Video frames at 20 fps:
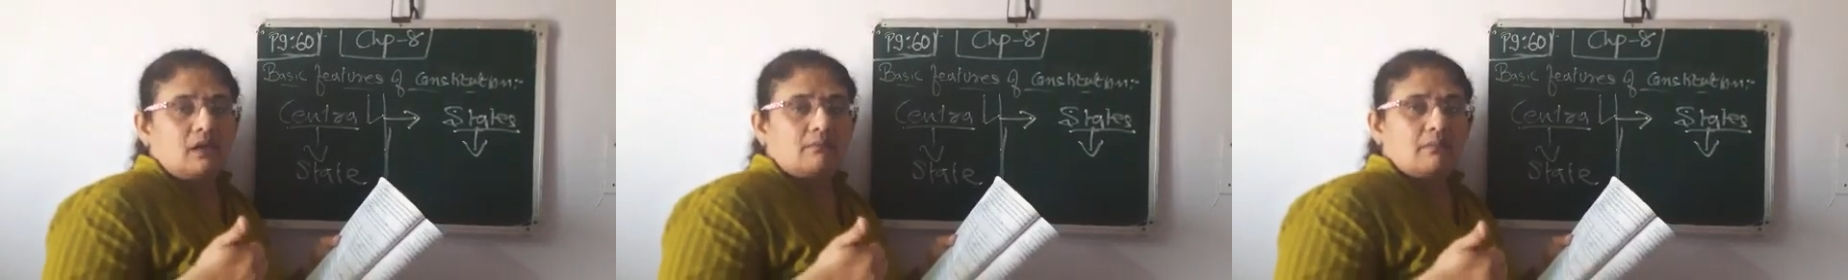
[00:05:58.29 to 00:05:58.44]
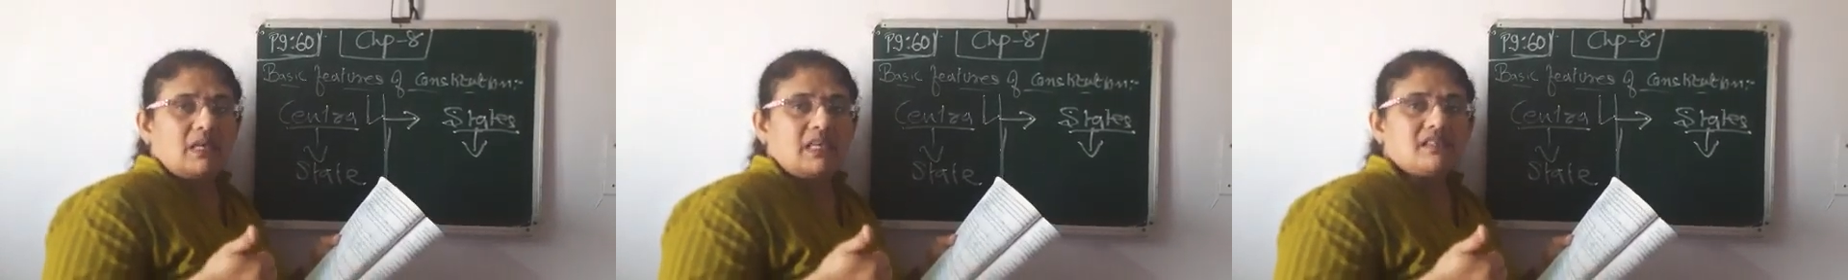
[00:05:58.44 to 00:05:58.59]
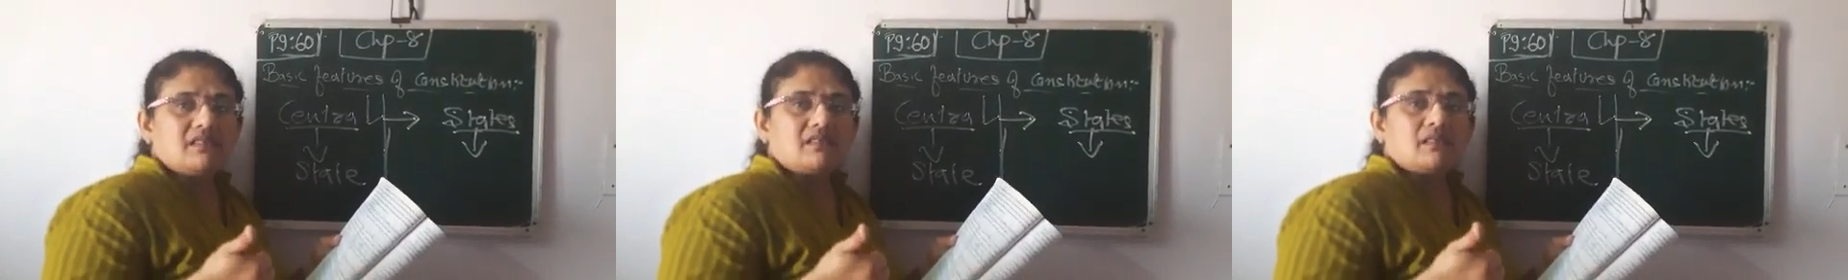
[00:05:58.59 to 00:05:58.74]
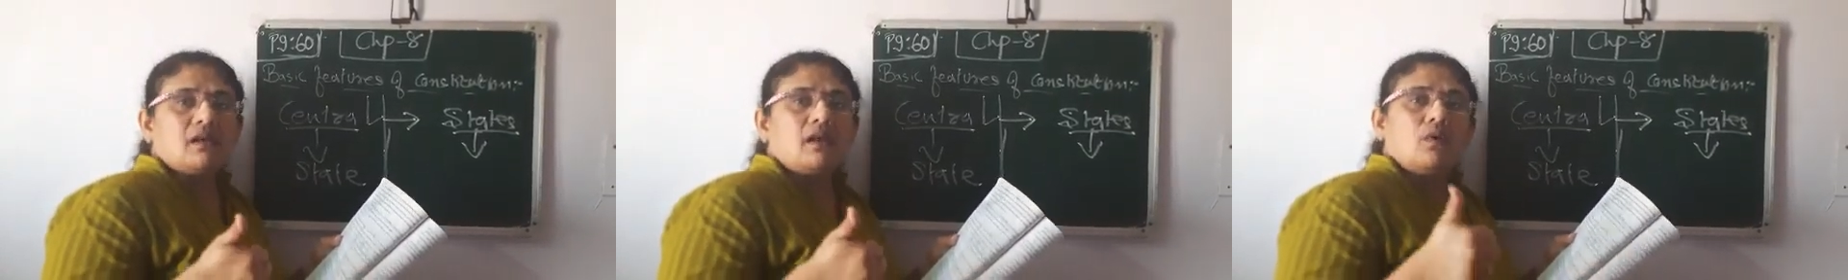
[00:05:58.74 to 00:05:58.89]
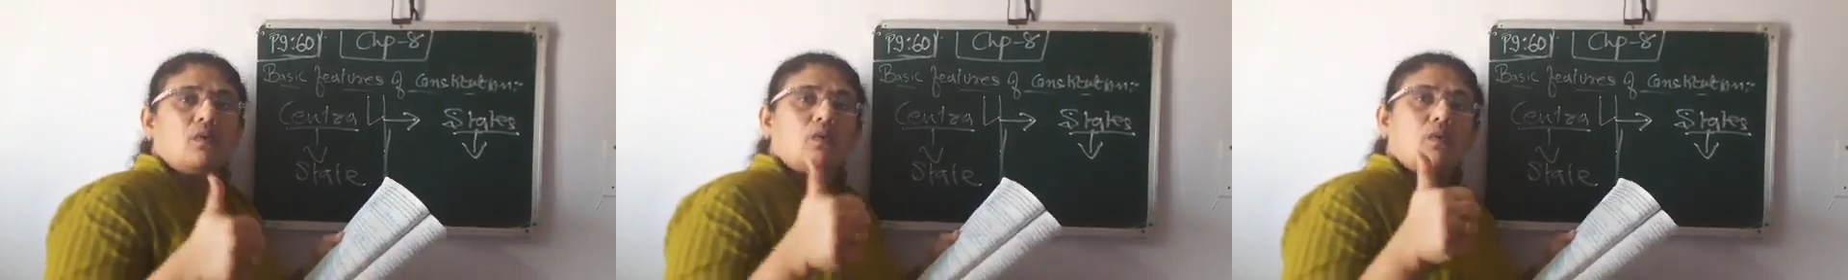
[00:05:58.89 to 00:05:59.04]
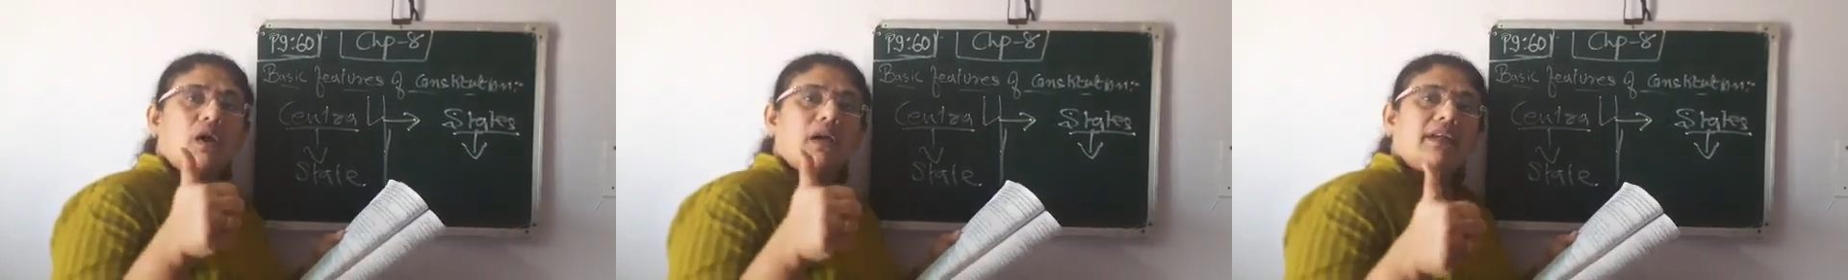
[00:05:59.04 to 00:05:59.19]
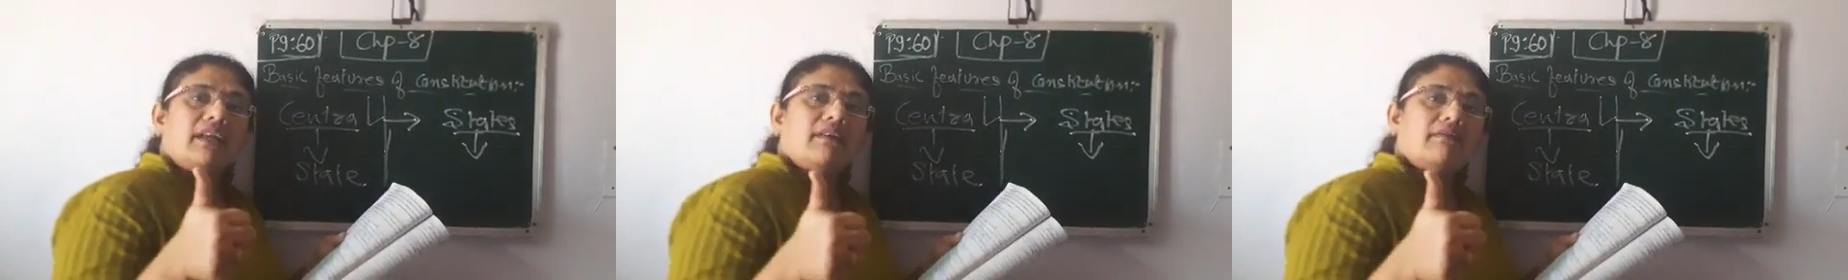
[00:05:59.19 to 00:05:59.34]
means
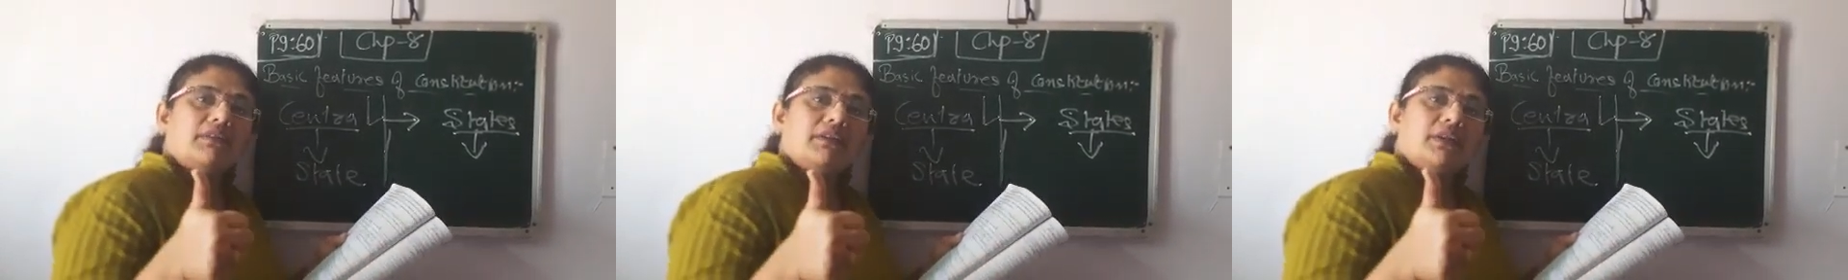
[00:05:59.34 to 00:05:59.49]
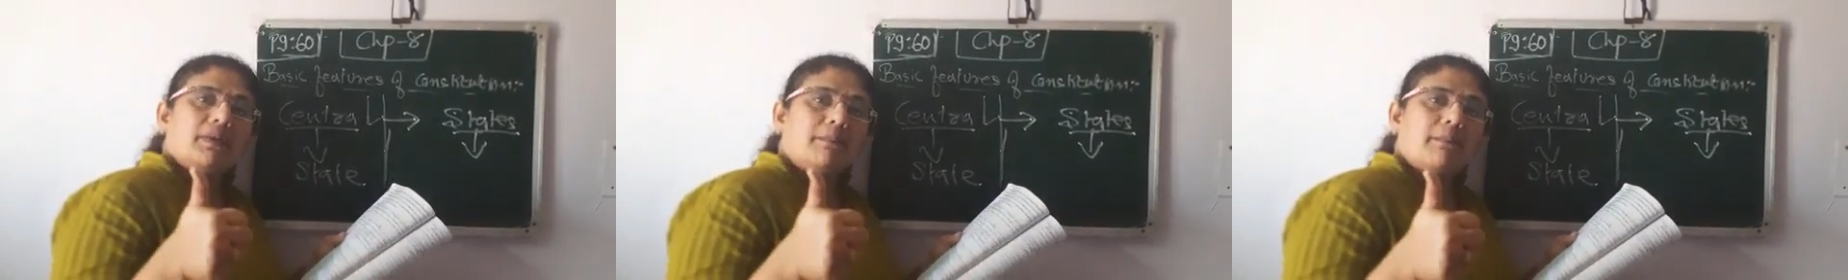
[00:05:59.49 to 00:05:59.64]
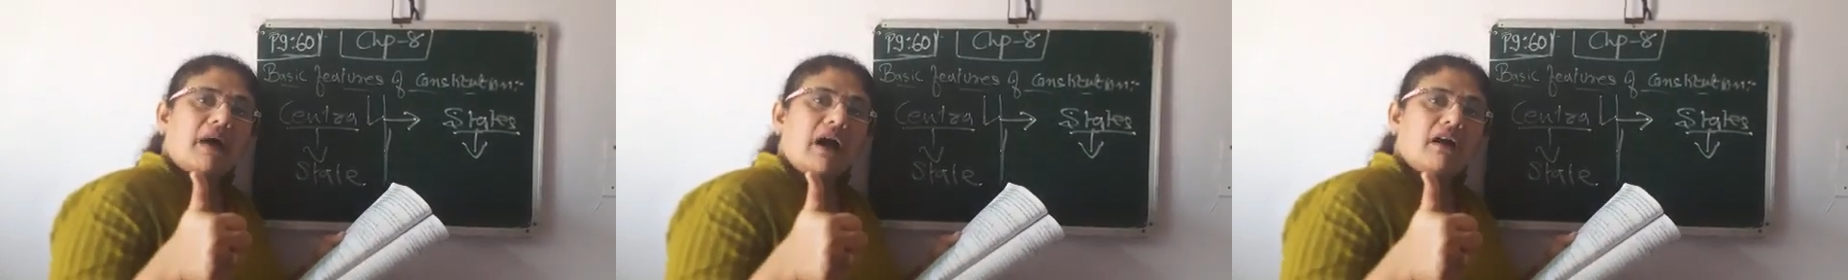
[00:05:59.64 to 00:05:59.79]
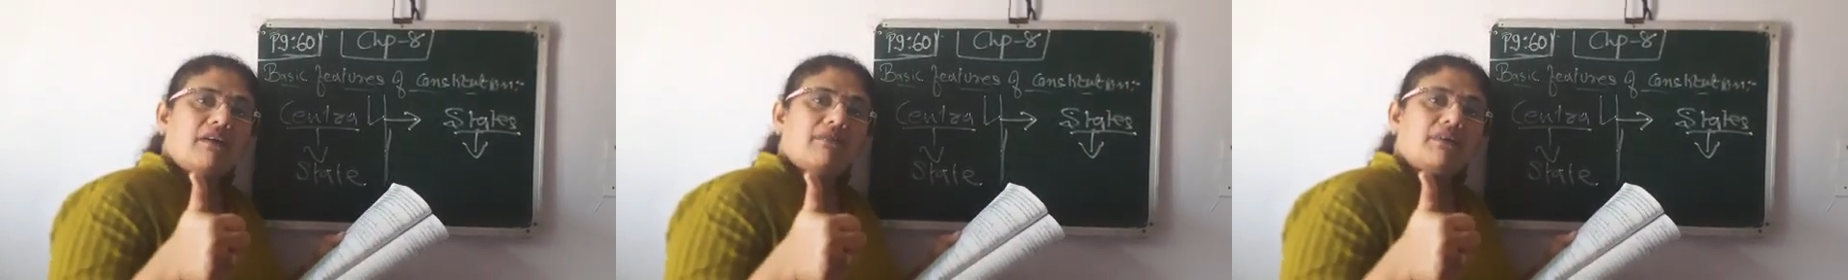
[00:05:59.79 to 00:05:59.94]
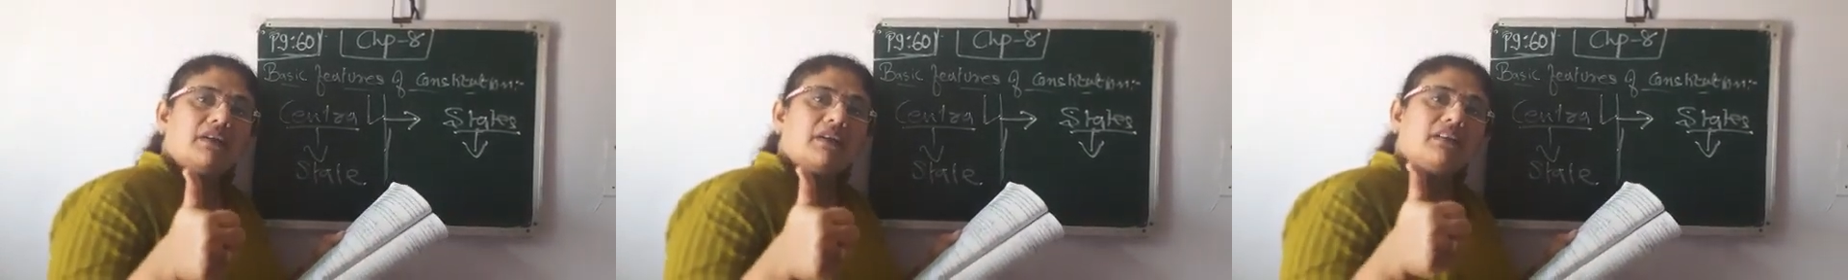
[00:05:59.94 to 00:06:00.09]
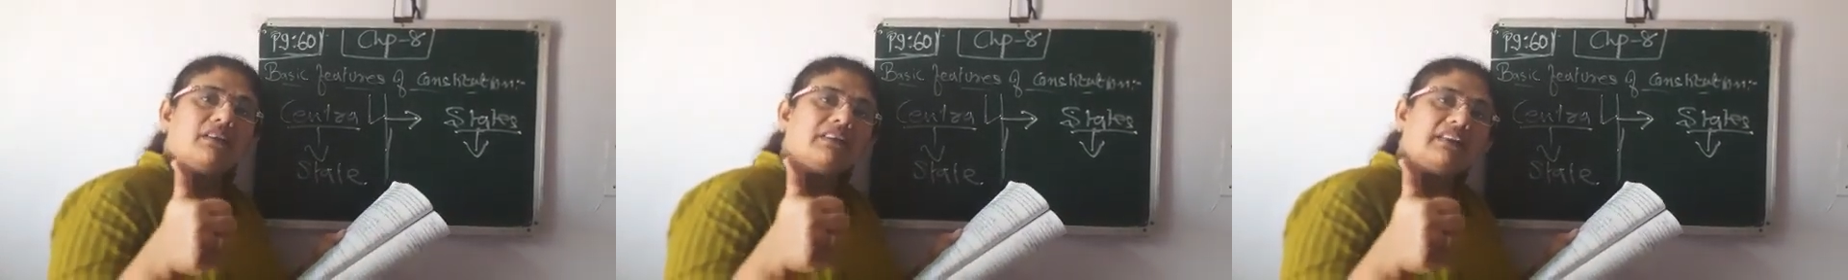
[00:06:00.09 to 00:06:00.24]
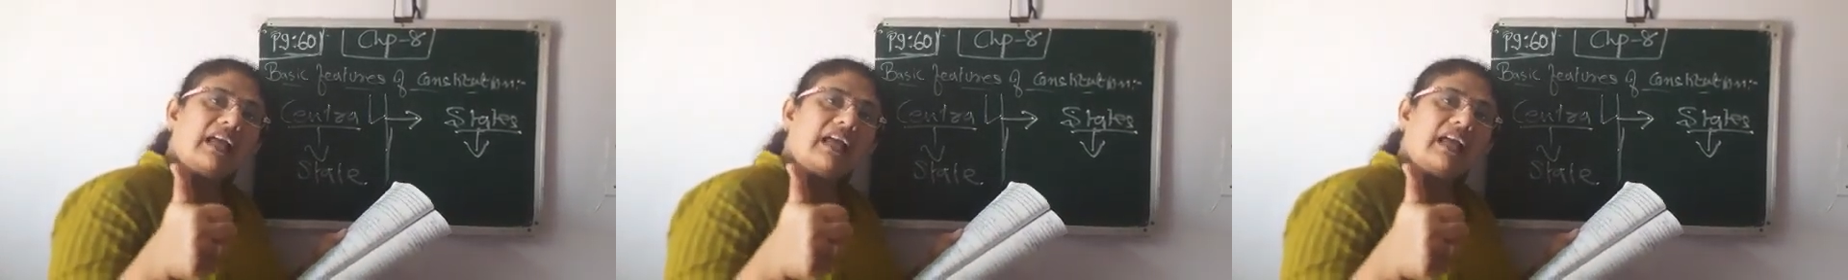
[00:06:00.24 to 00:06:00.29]
whatever the power,